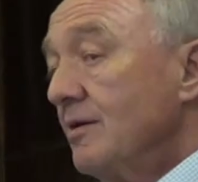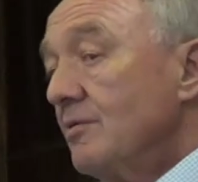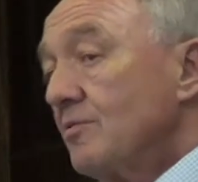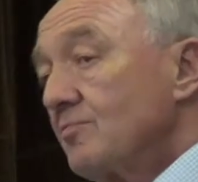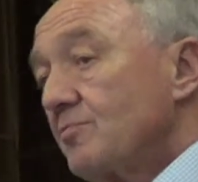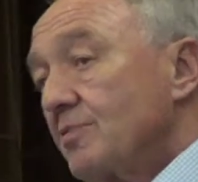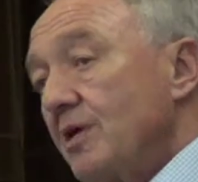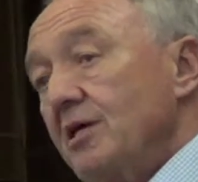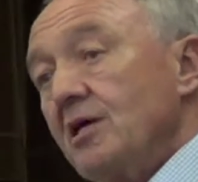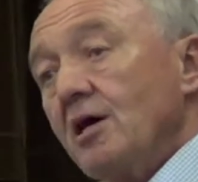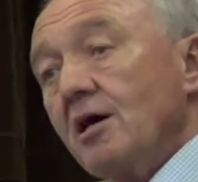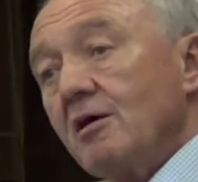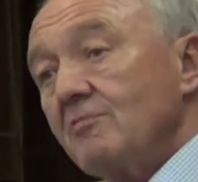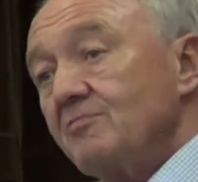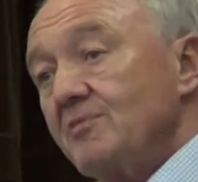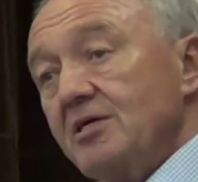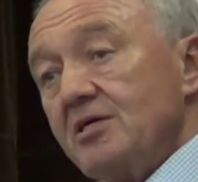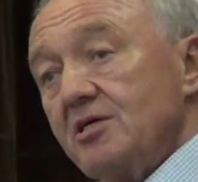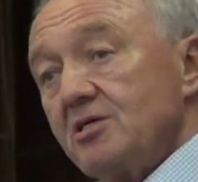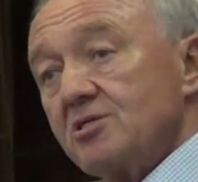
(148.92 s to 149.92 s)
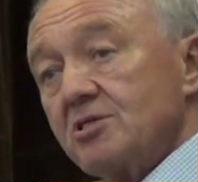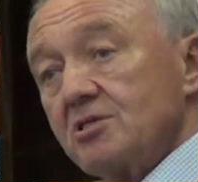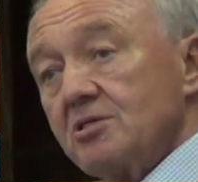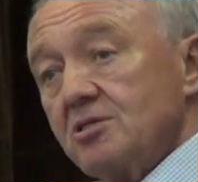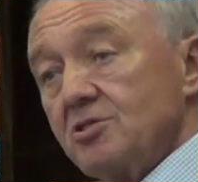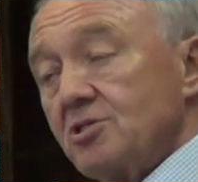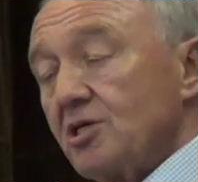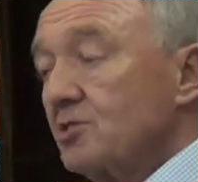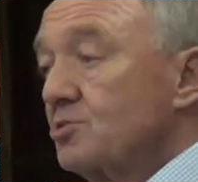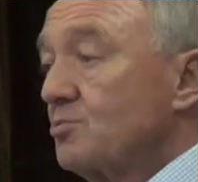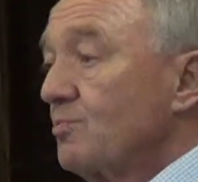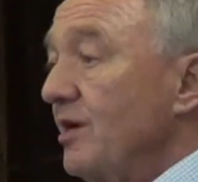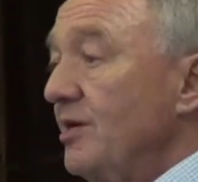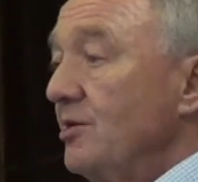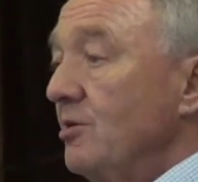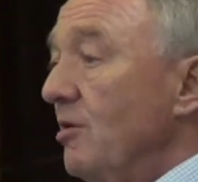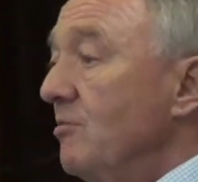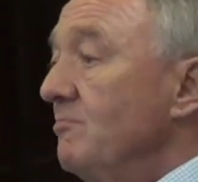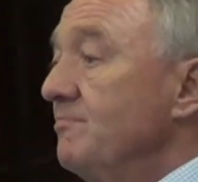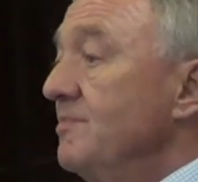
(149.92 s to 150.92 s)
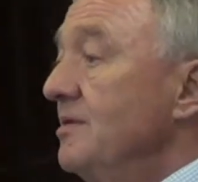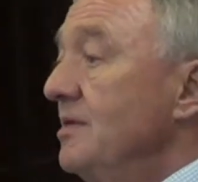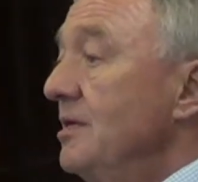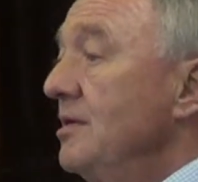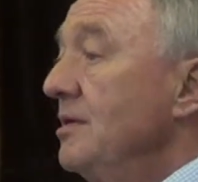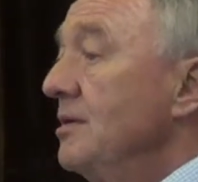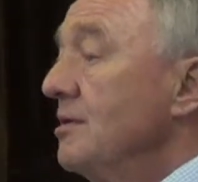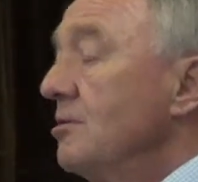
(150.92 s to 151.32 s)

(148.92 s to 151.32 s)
3.5 years just written off.